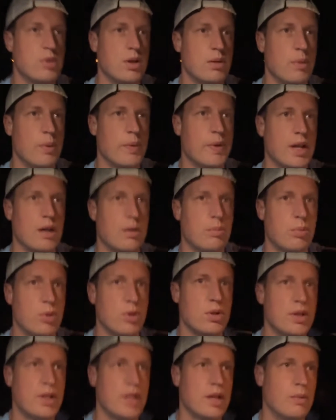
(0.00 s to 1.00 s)
club where we get up
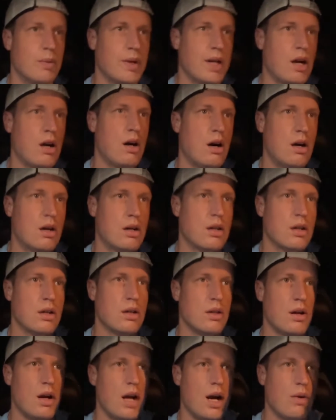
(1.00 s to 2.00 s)
early and we
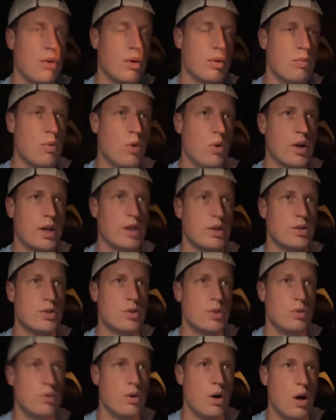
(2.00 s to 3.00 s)
conquer our morning
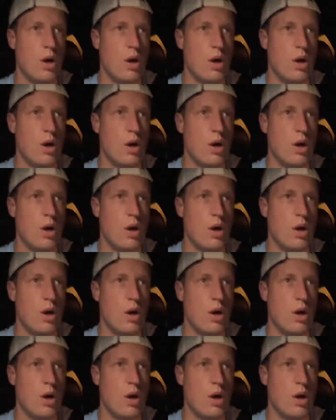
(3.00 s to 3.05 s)
to